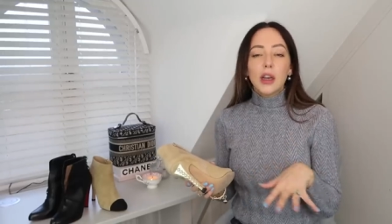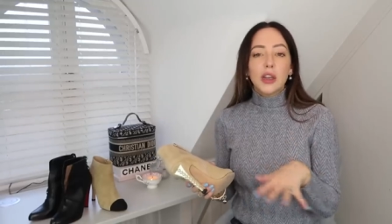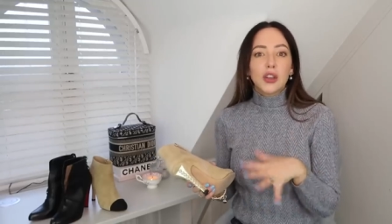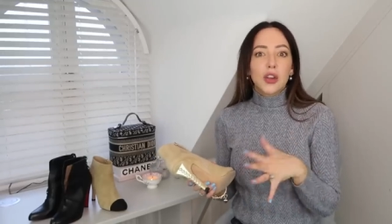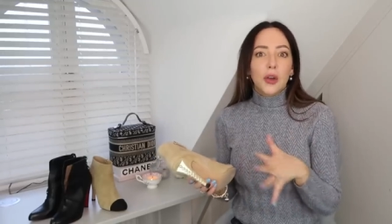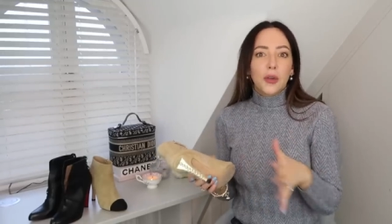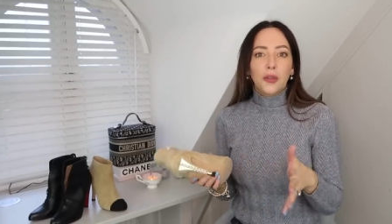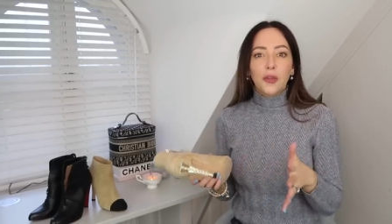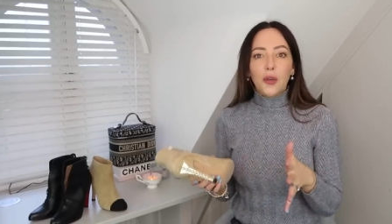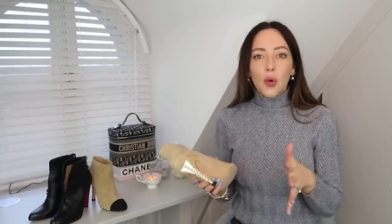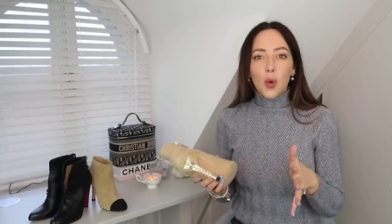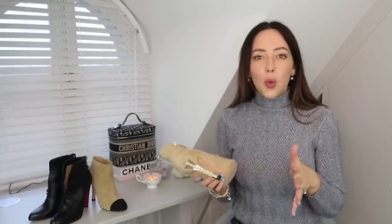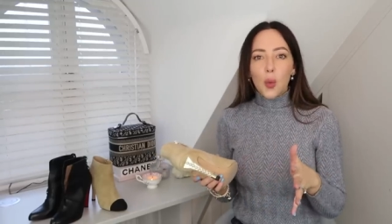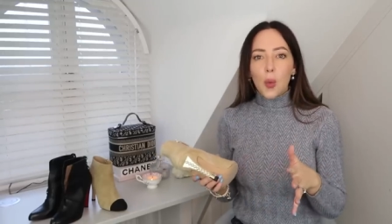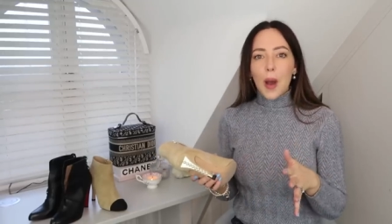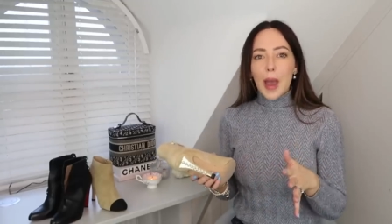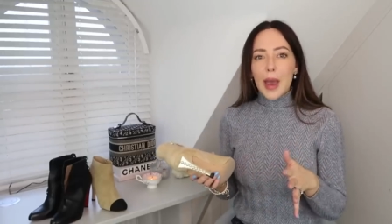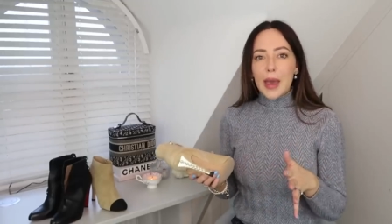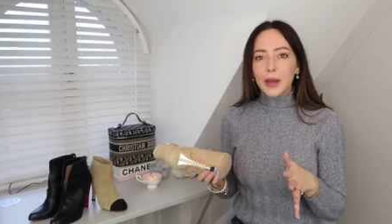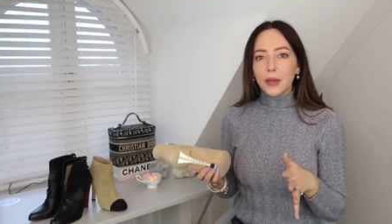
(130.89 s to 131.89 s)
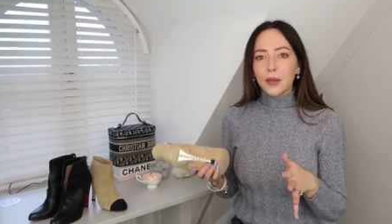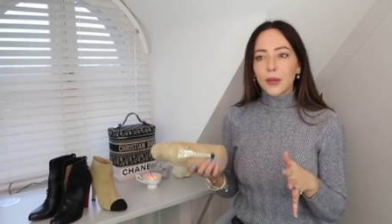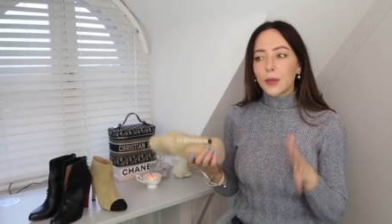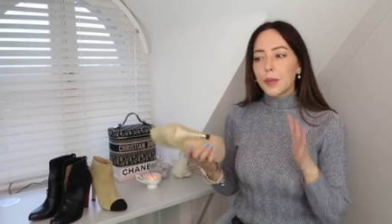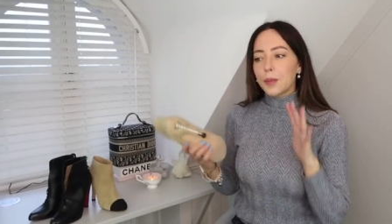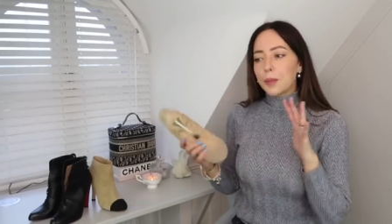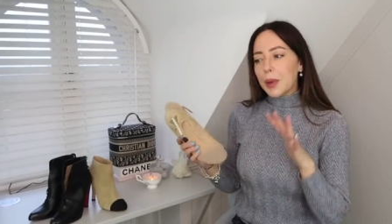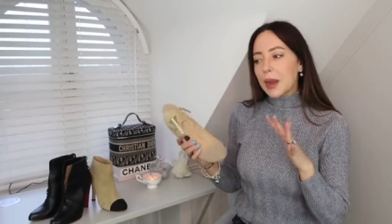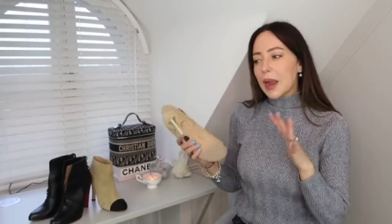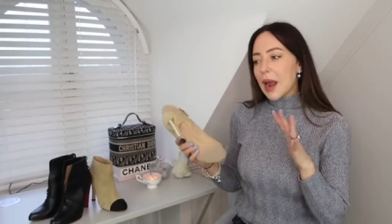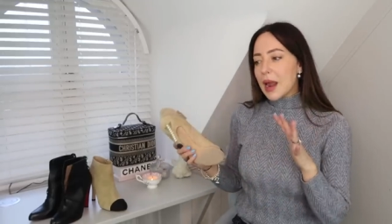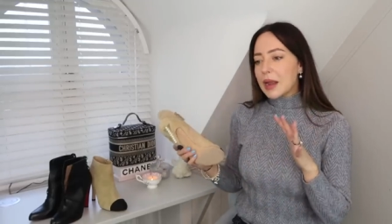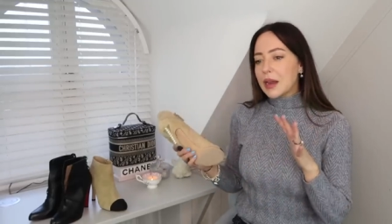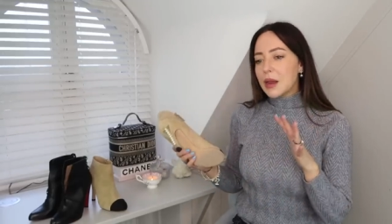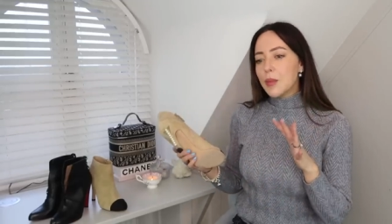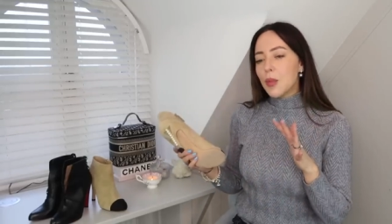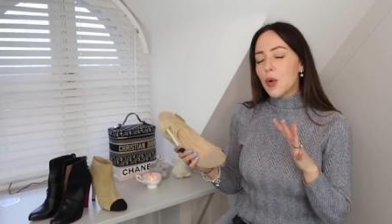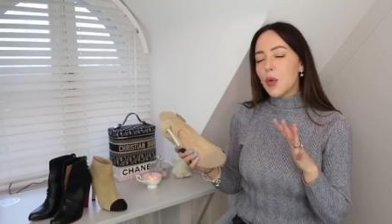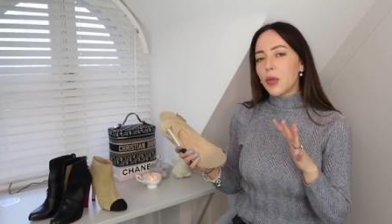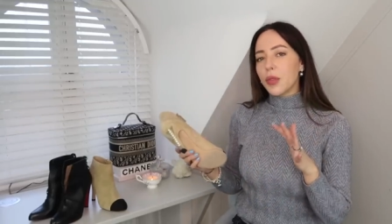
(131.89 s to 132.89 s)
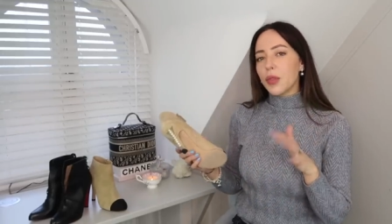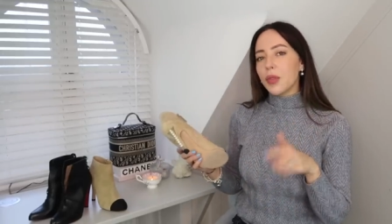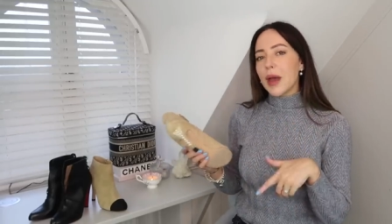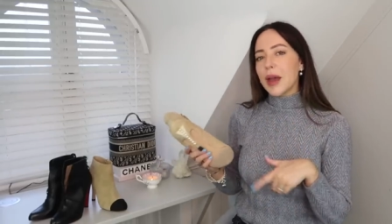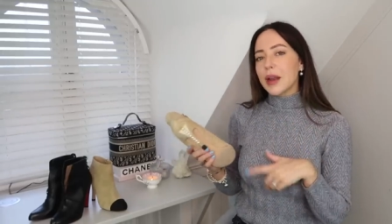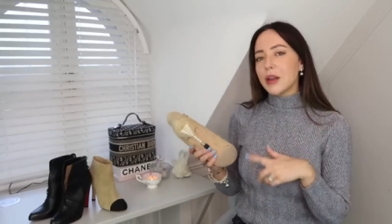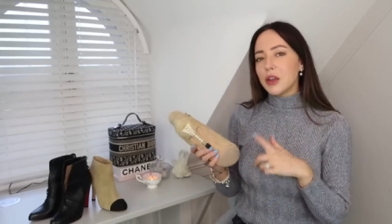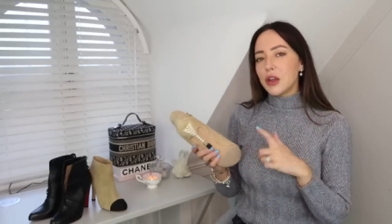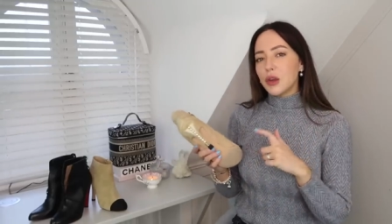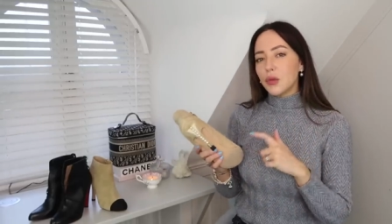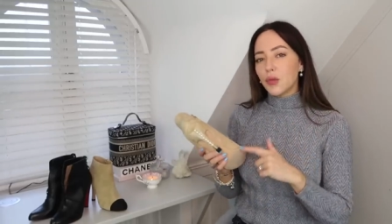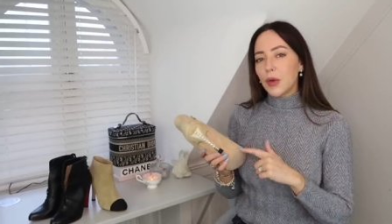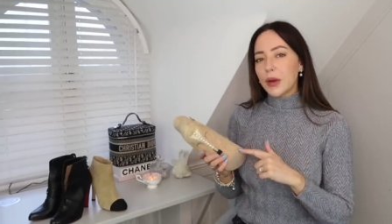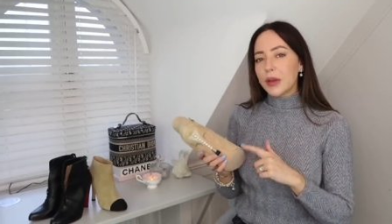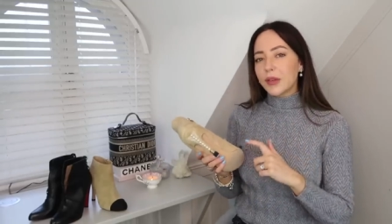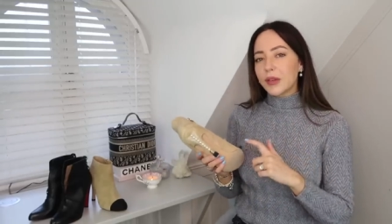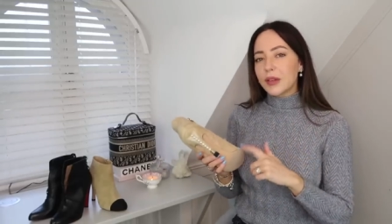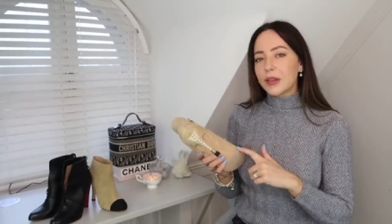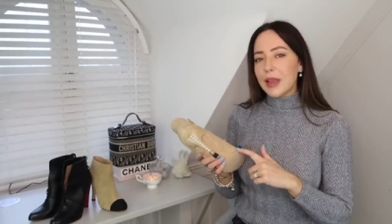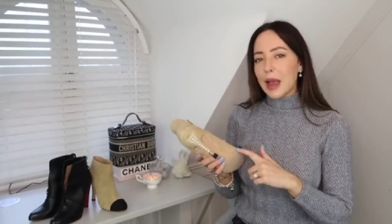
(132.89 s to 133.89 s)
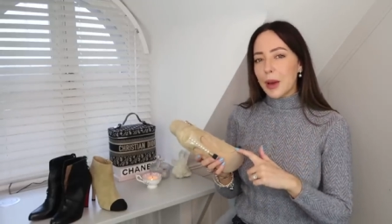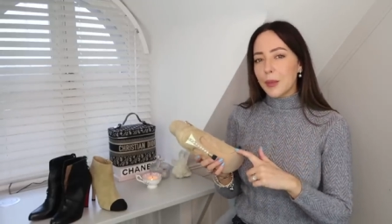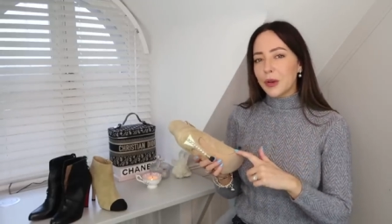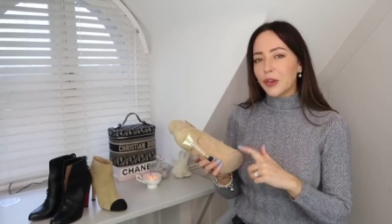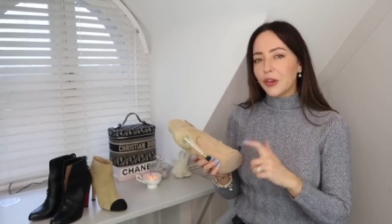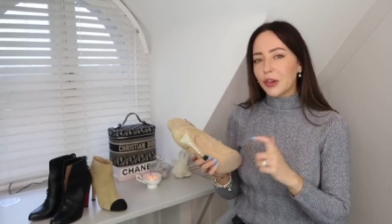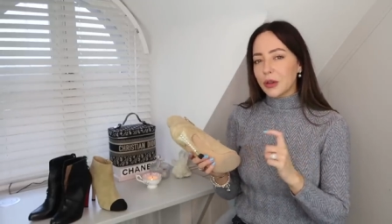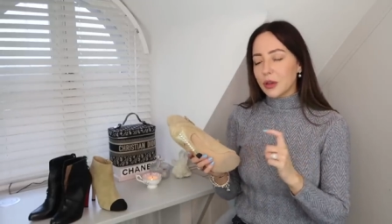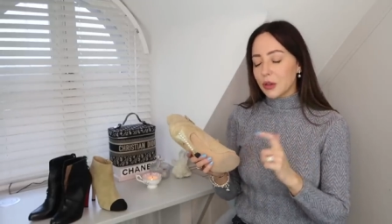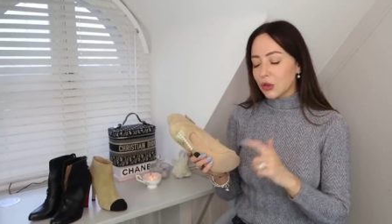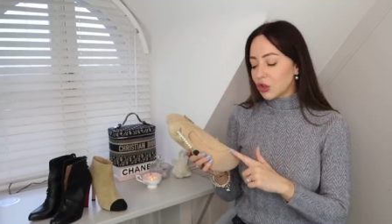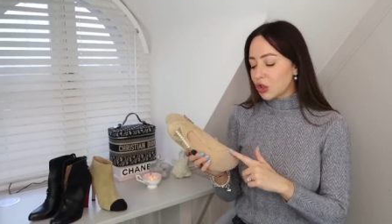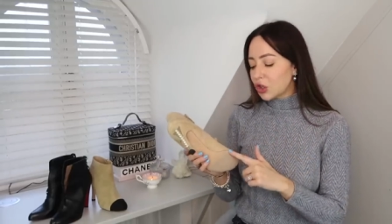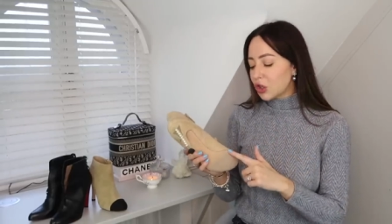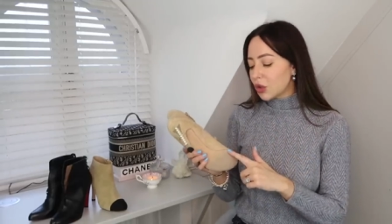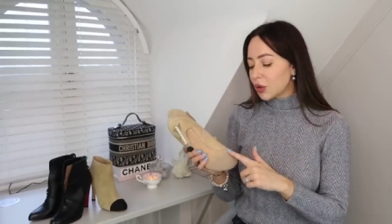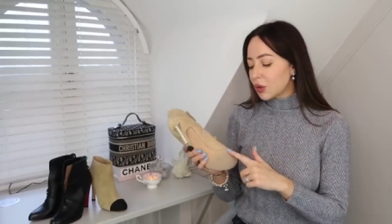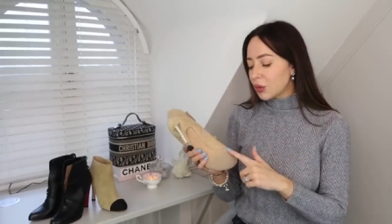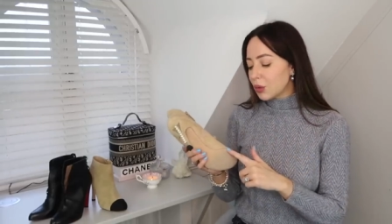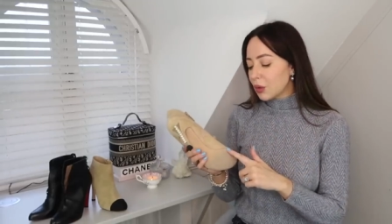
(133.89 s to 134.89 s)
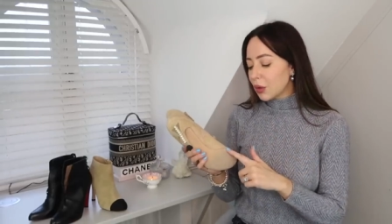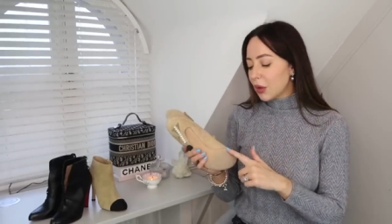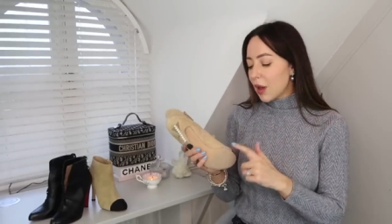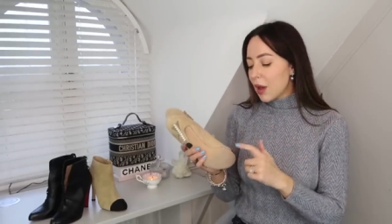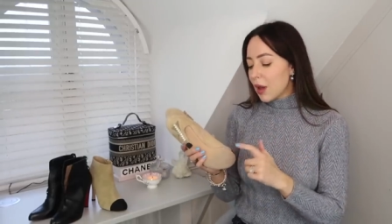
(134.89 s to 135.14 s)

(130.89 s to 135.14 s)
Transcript: to four wears, but any more than that and you risk damaging the shoe,